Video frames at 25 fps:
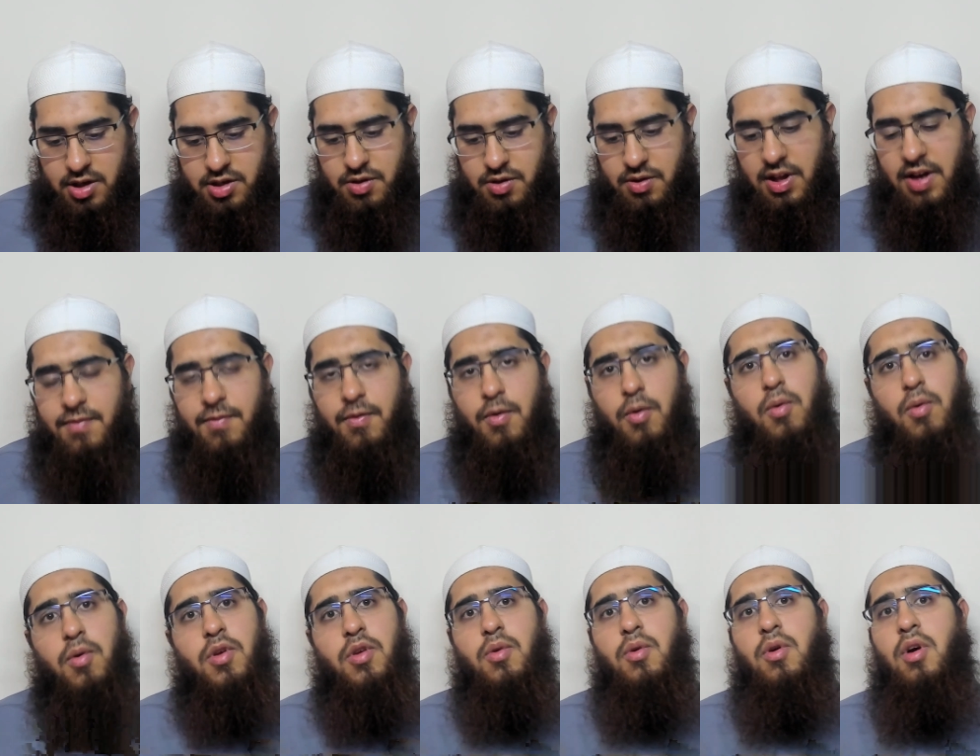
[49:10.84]
So
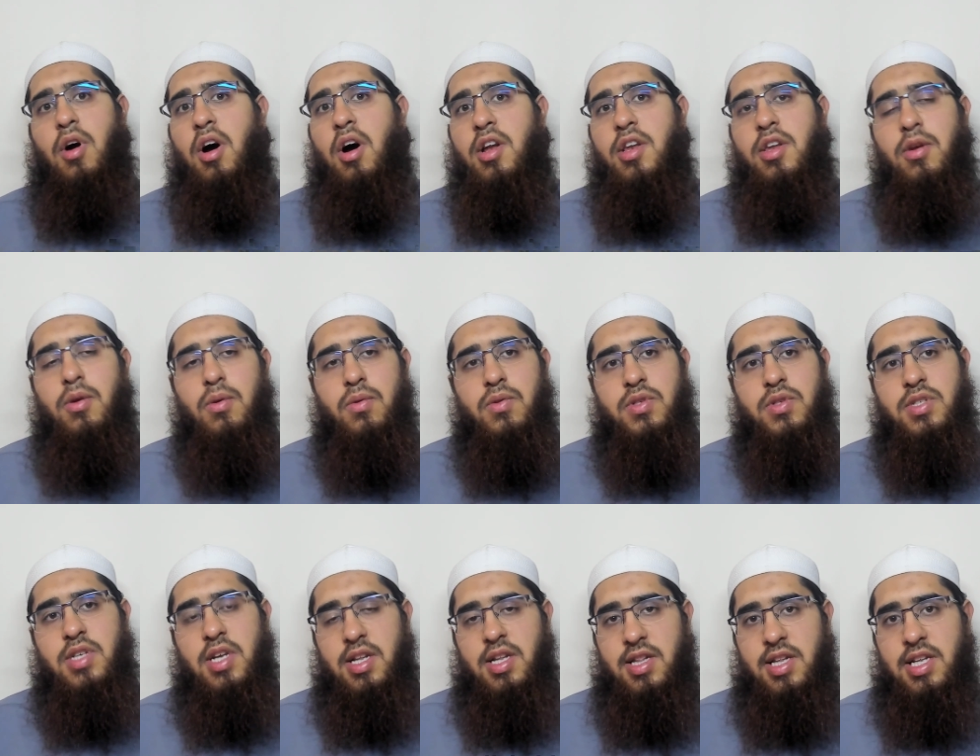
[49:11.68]
therefore, you can't
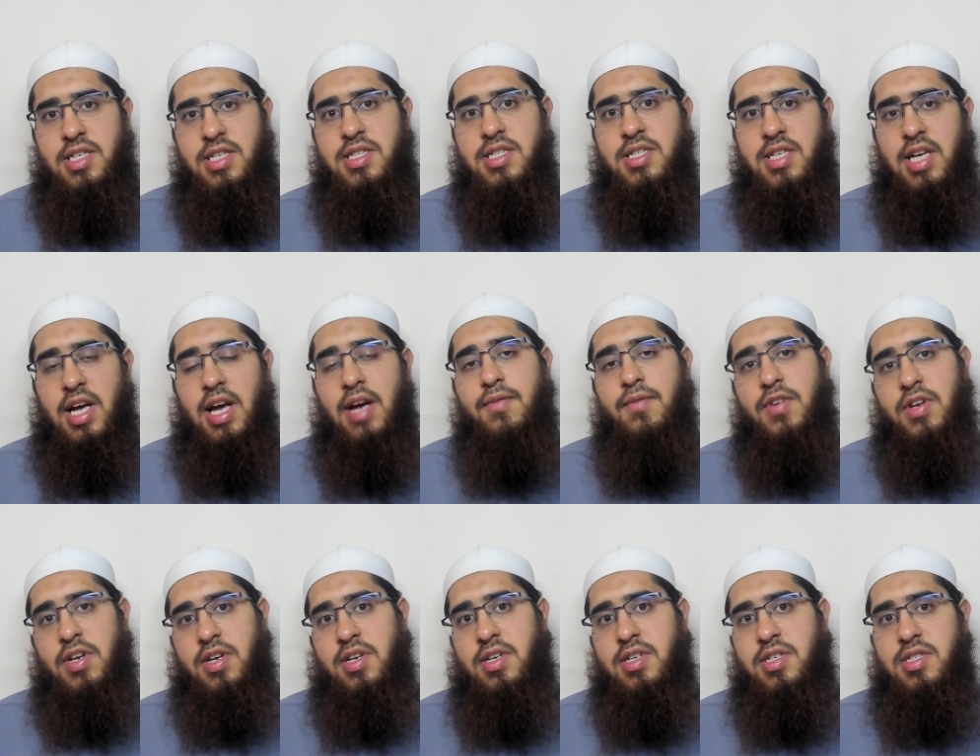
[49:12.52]
use this
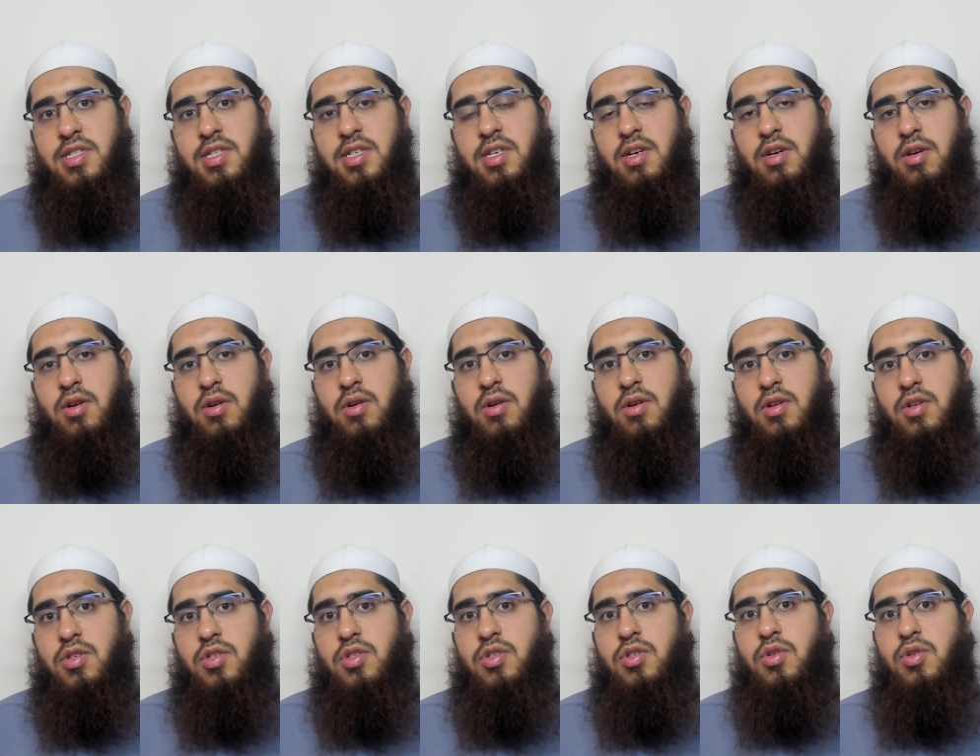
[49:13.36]
evidence
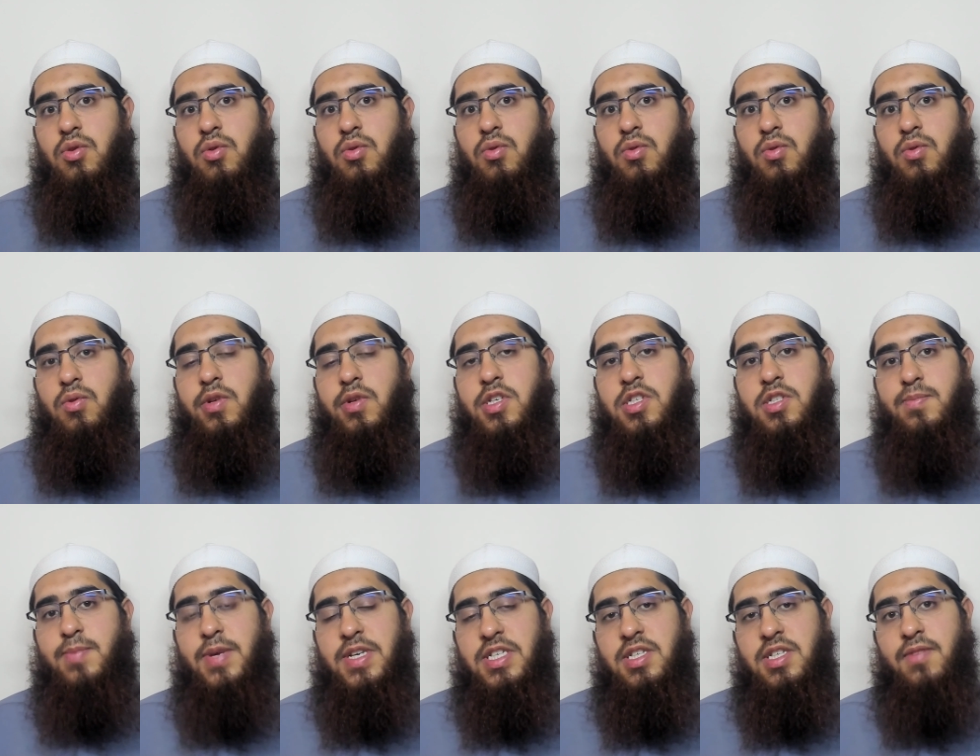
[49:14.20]
to
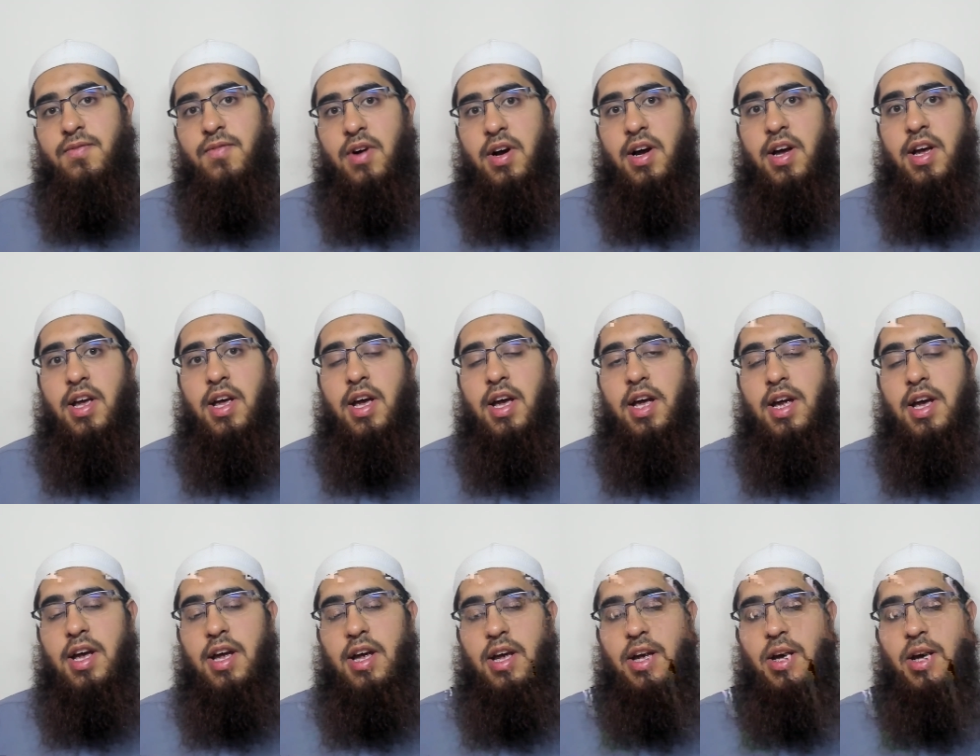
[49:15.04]
specify
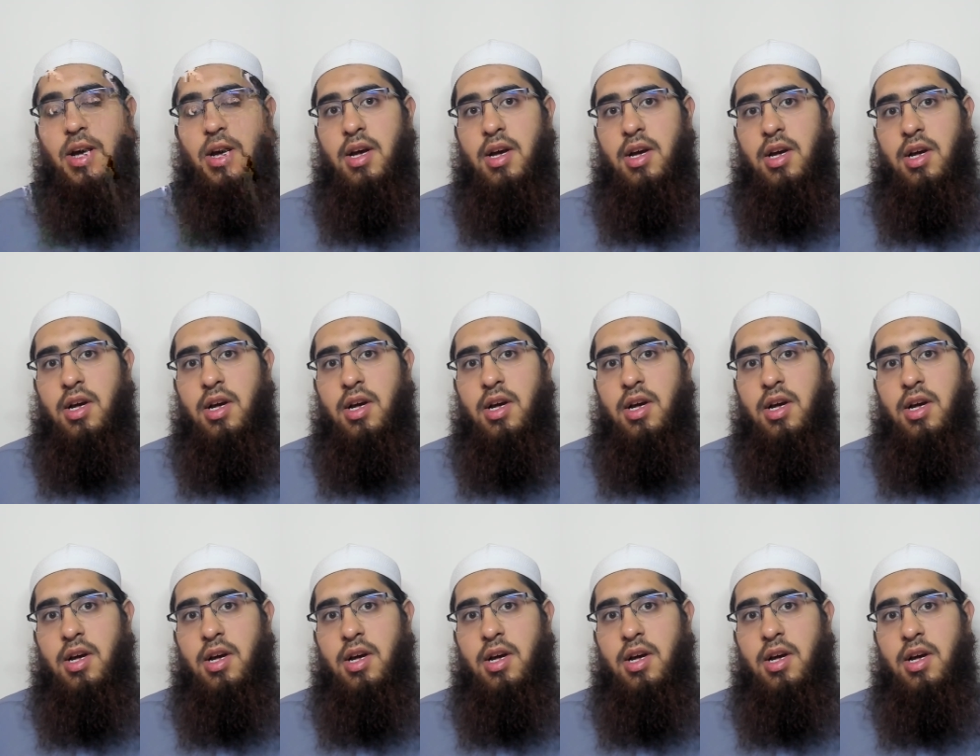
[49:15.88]
a